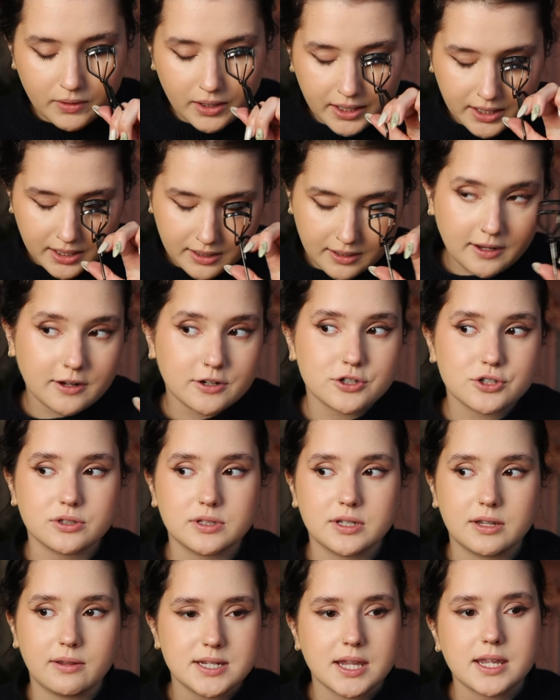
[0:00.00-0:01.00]
I can
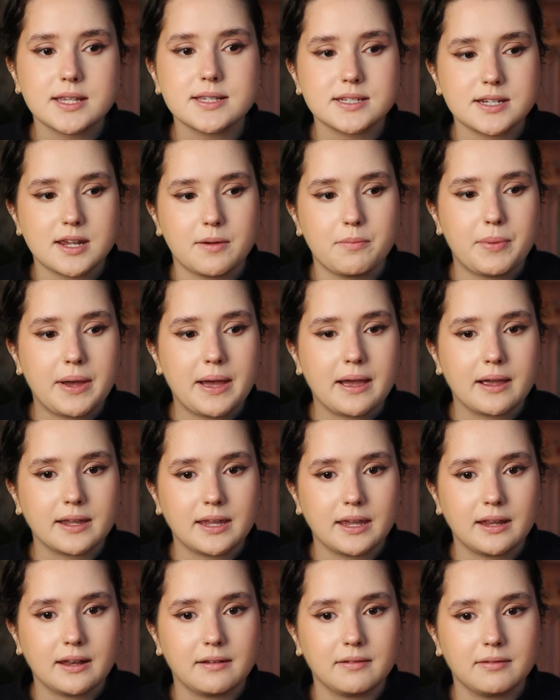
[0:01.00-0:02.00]
actually take a step back
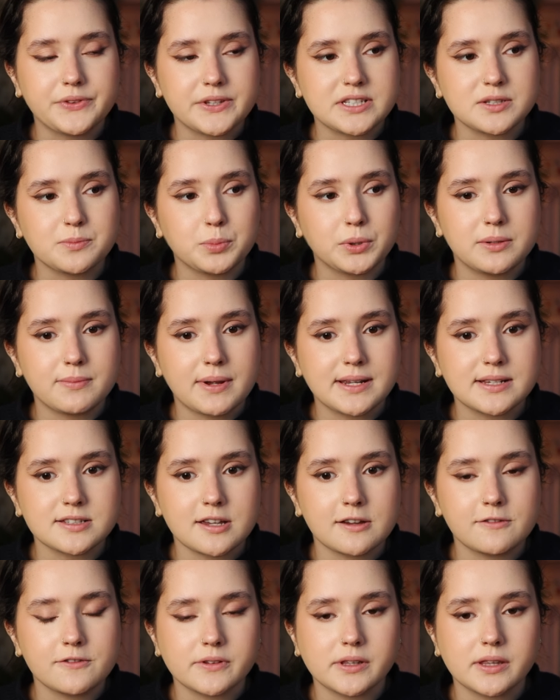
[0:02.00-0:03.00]
and discipline
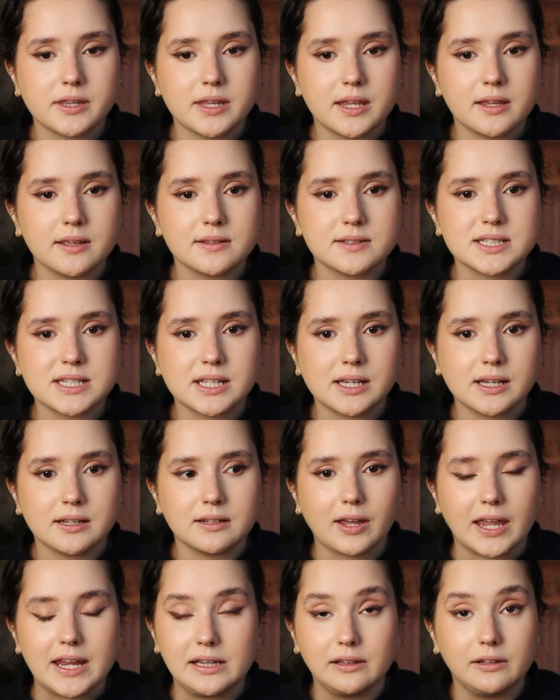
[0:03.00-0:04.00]
myself on things that
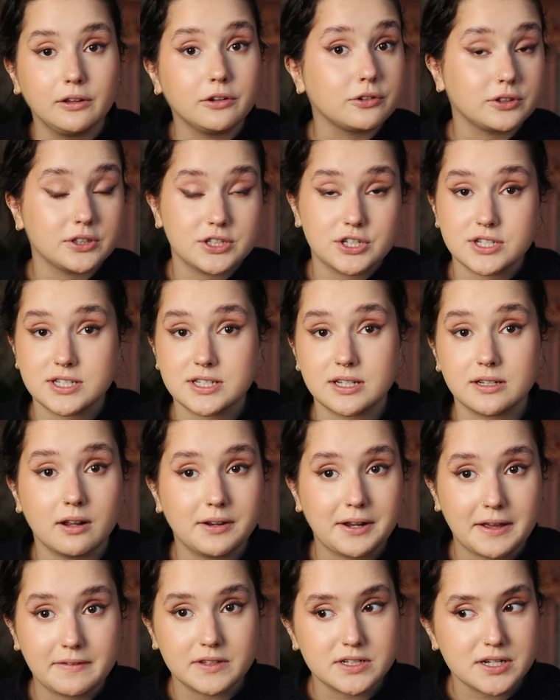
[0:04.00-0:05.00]
I literally just did not
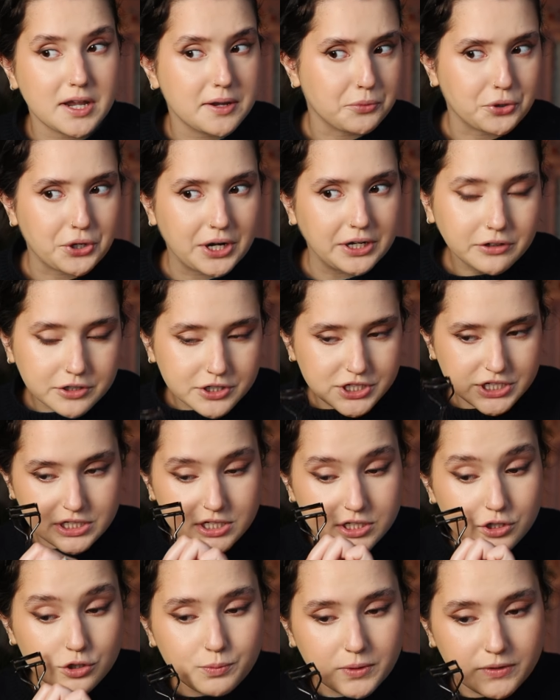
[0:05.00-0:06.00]
have the time or energy to
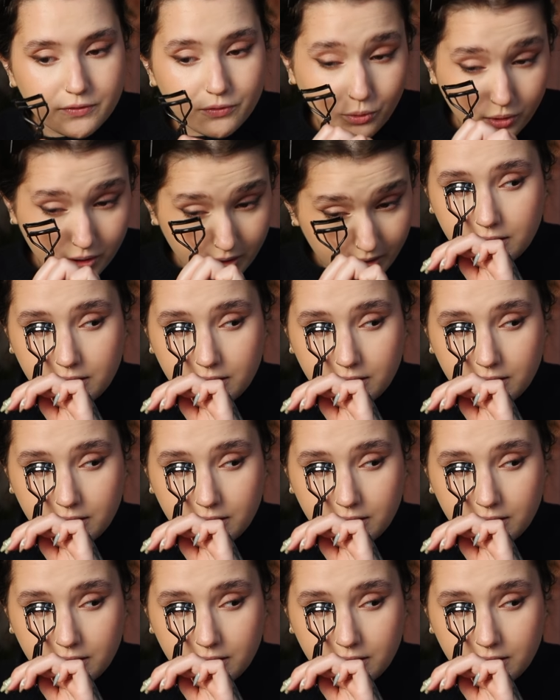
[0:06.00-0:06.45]
do before.